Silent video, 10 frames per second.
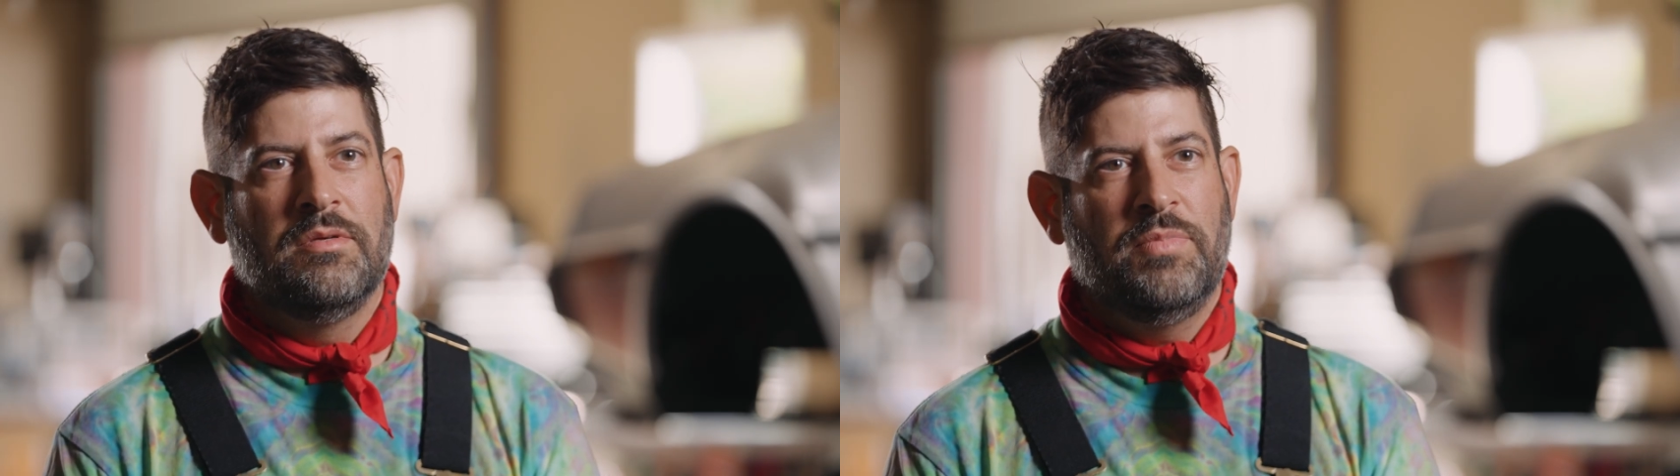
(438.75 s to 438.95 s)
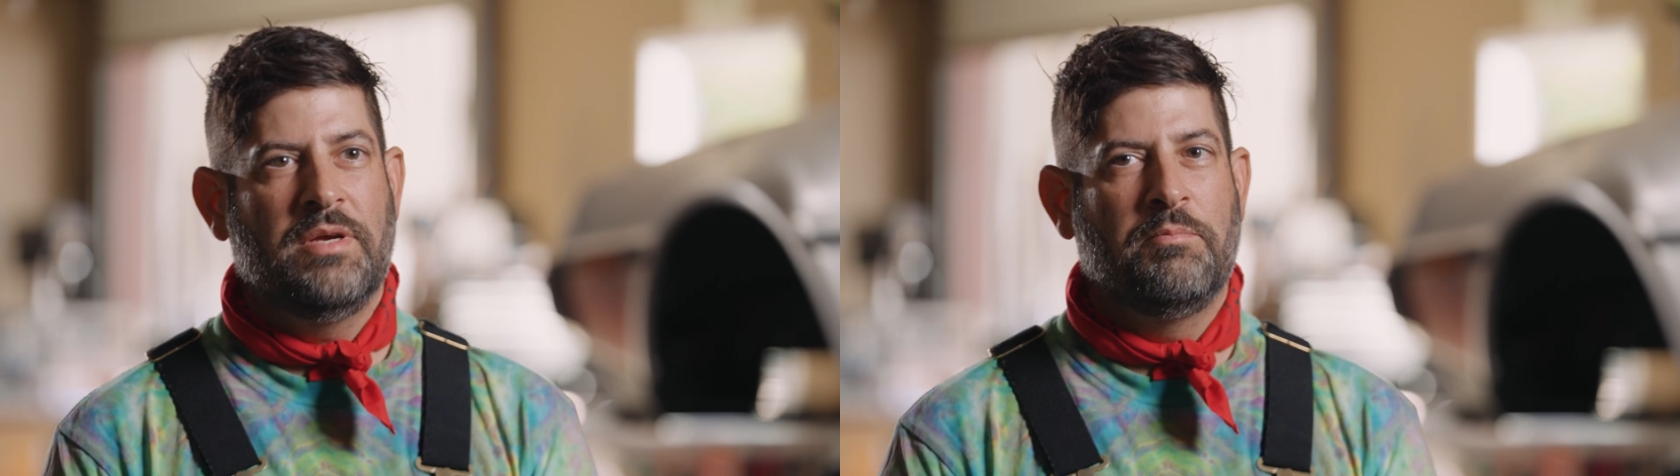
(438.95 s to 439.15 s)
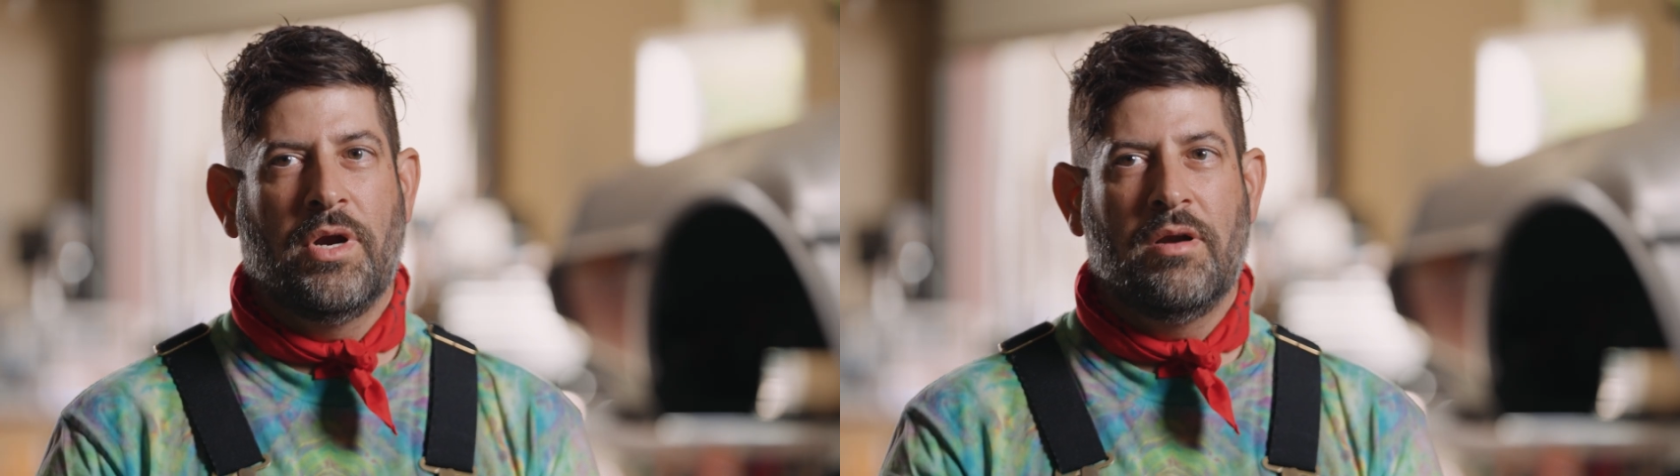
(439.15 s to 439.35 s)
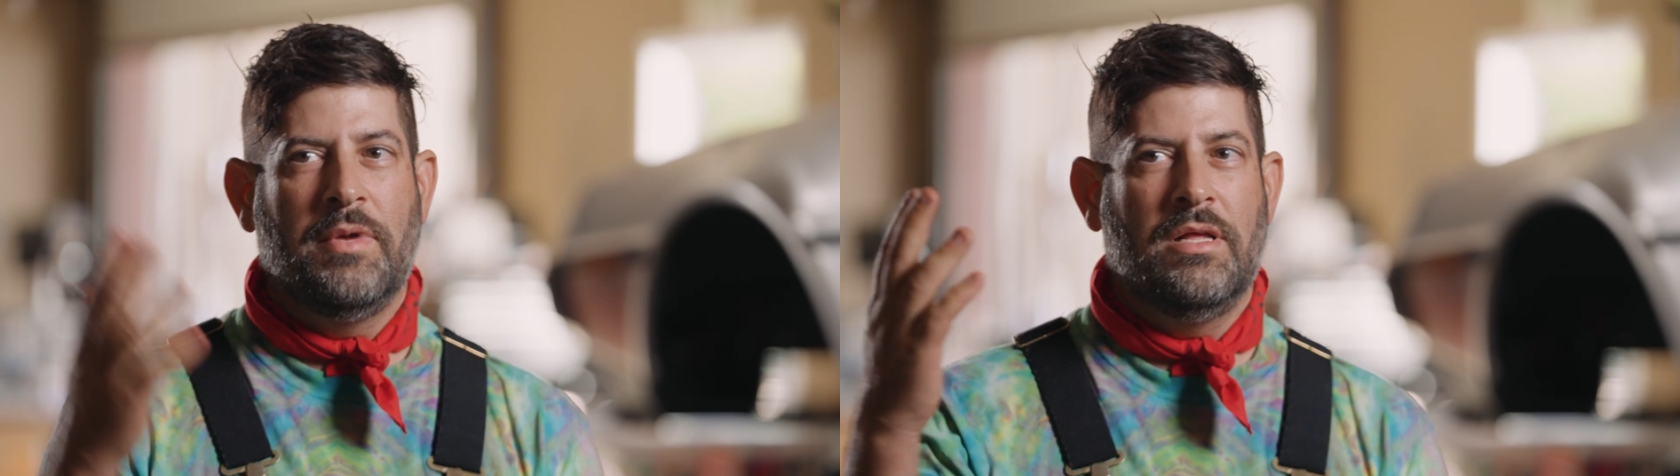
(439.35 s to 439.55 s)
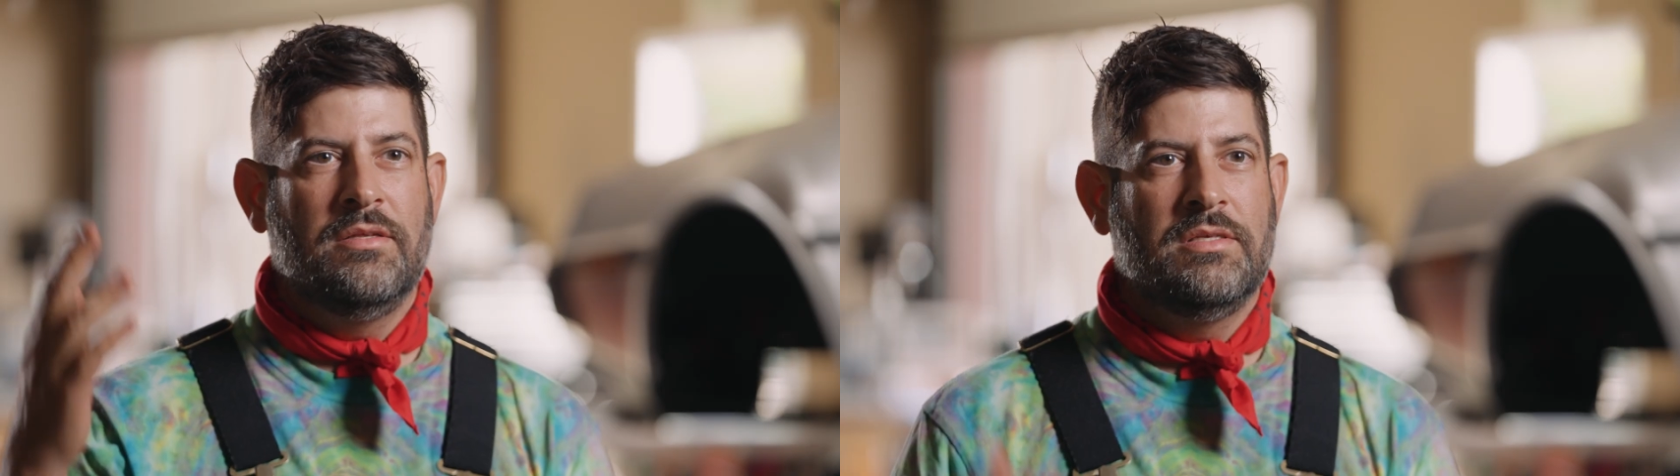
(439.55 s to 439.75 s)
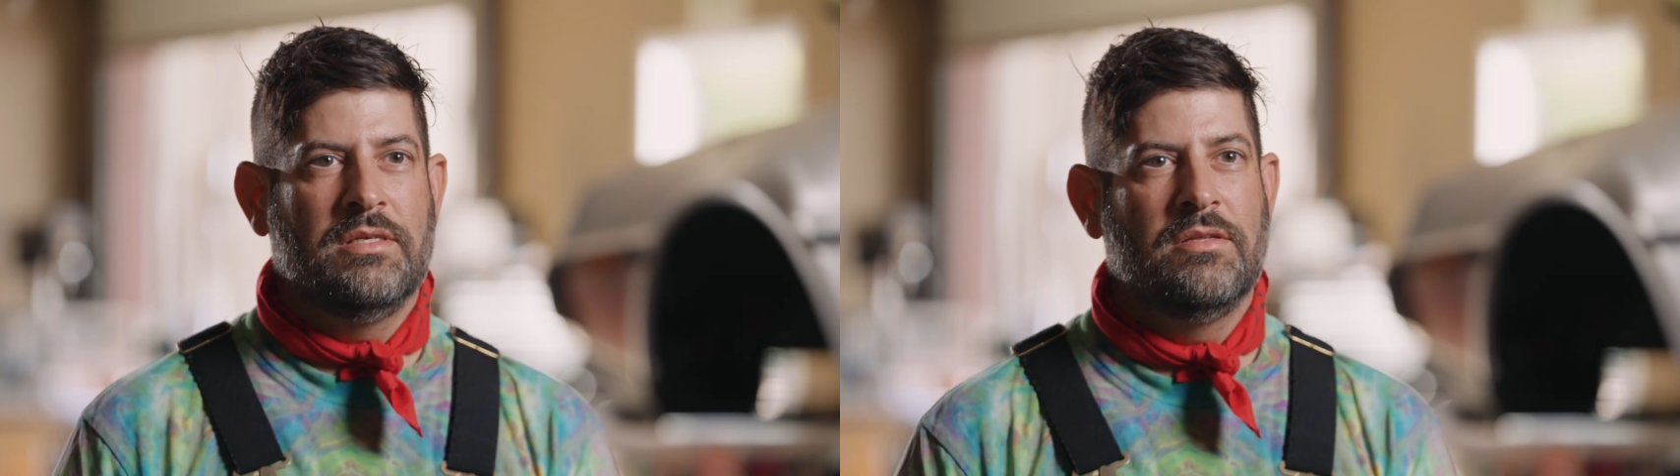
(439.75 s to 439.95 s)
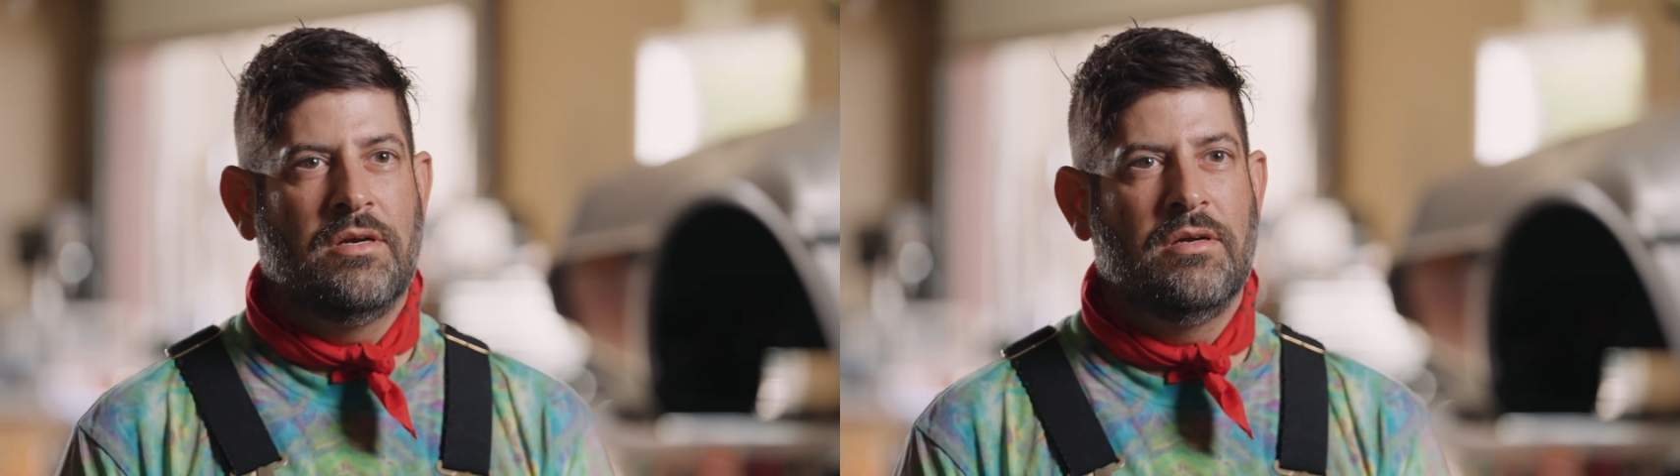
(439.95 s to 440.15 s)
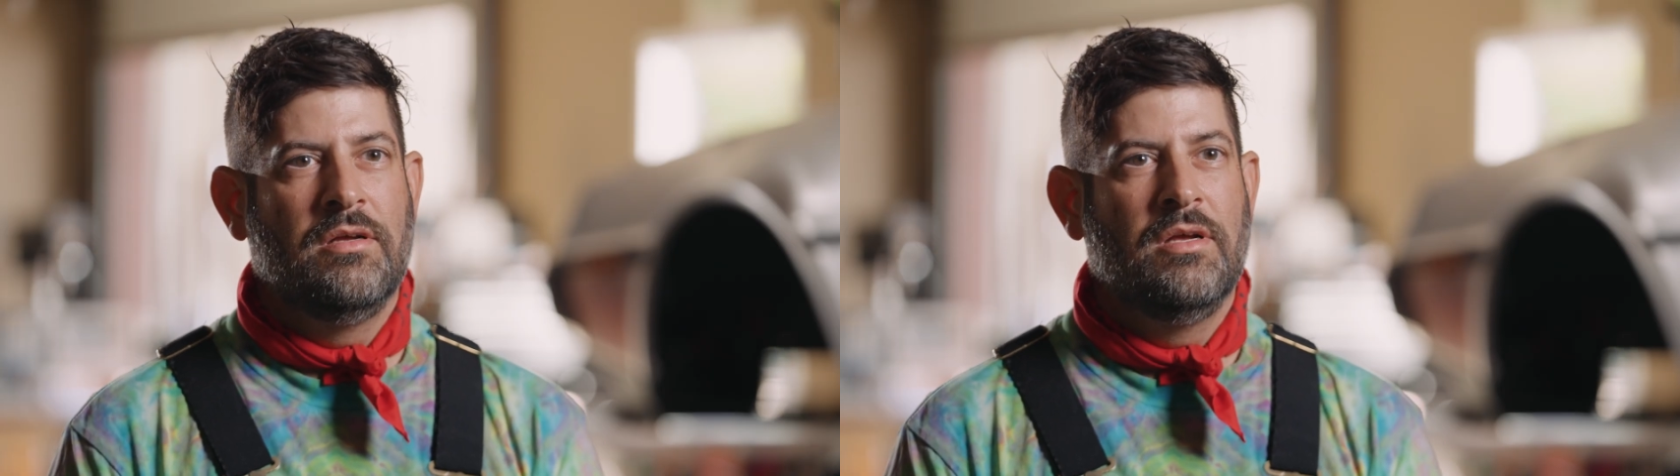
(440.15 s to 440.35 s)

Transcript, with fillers: big barbells in their